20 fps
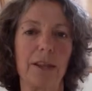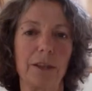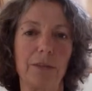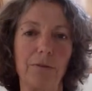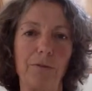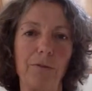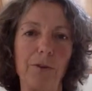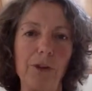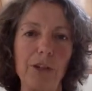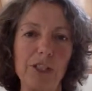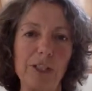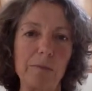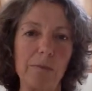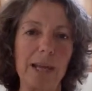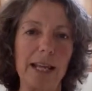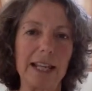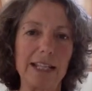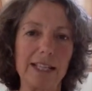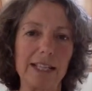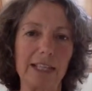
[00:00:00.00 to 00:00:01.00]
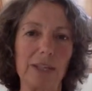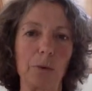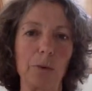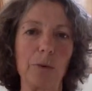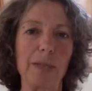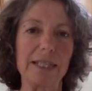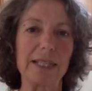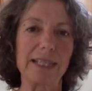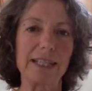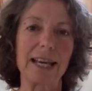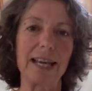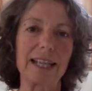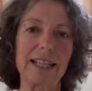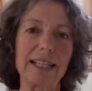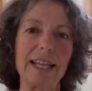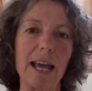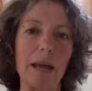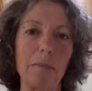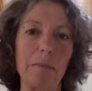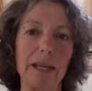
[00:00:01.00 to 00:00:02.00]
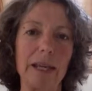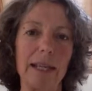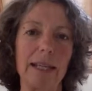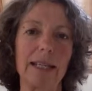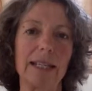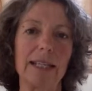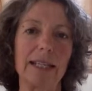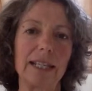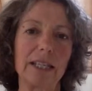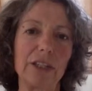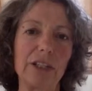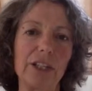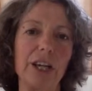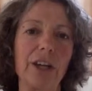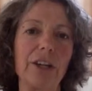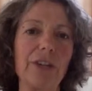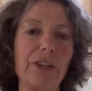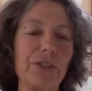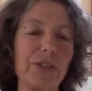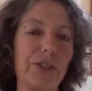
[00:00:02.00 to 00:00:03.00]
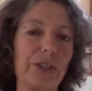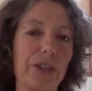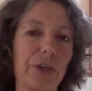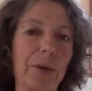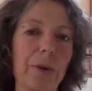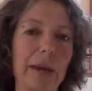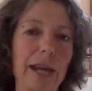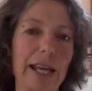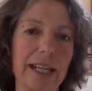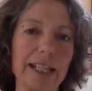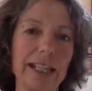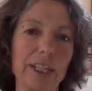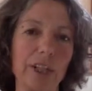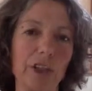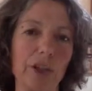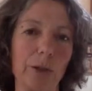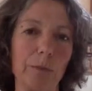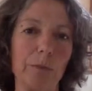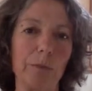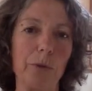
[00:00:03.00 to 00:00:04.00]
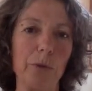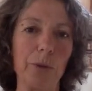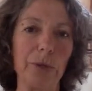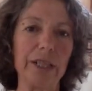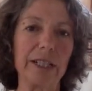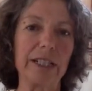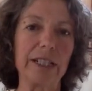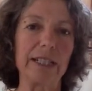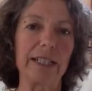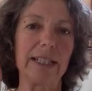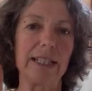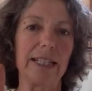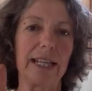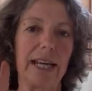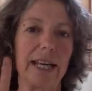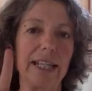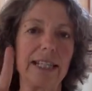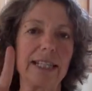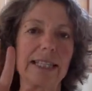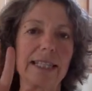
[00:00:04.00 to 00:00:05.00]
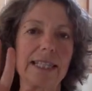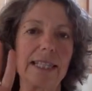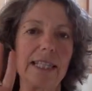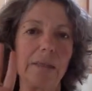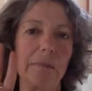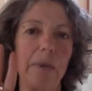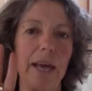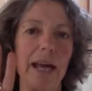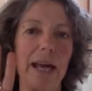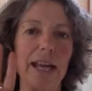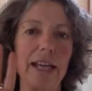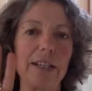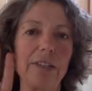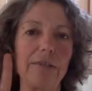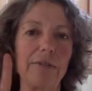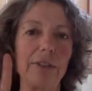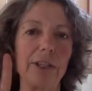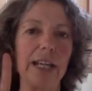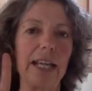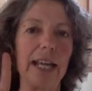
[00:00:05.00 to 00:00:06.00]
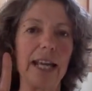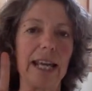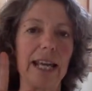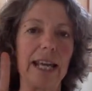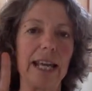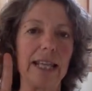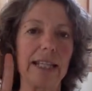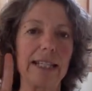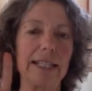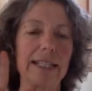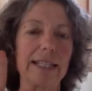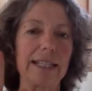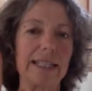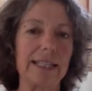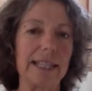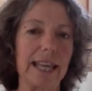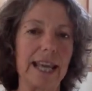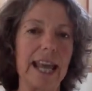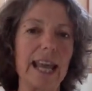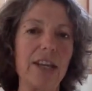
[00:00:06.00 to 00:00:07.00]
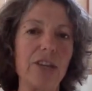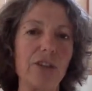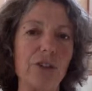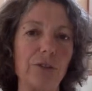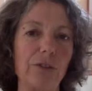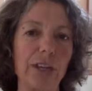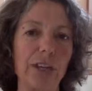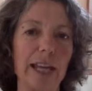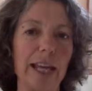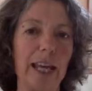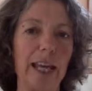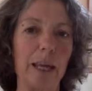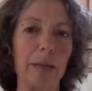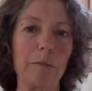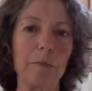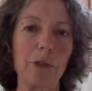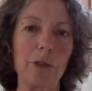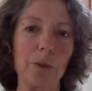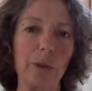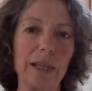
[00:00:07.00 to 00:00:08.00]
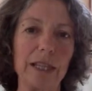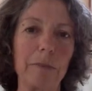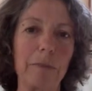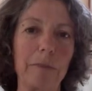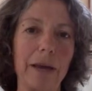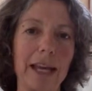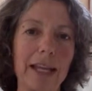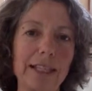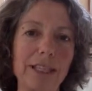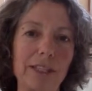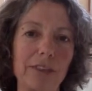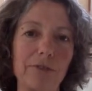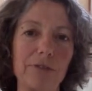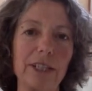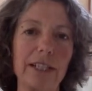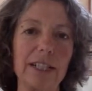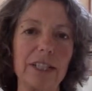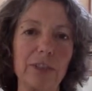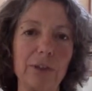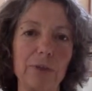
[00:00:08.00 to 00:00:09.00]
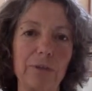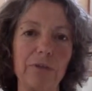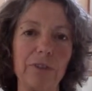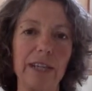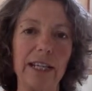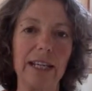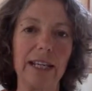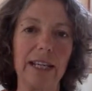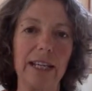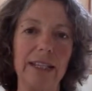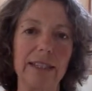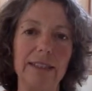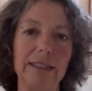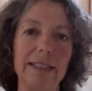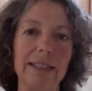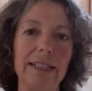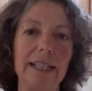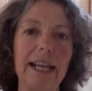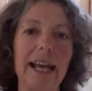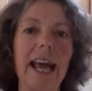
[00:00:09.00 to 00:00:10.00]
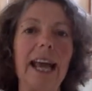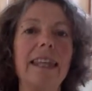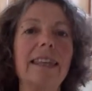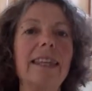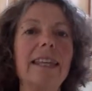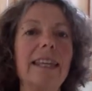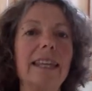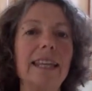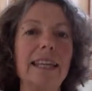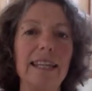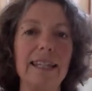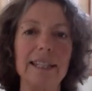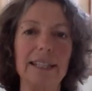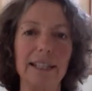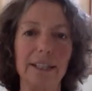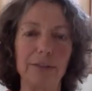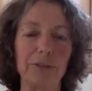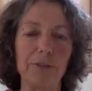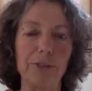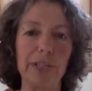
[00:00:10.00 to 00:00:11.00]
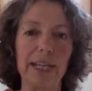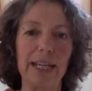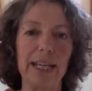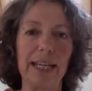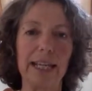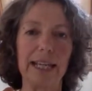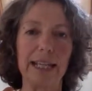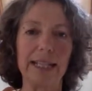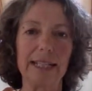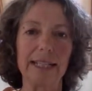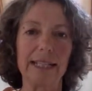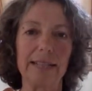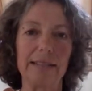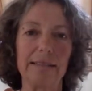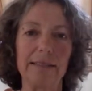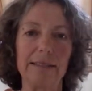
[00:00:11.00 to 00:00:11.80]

The first place that we start tapping is known as the karate chop point, and it's this part of your hand, this edge of your hand between the base of your little finger and the heel of your hand.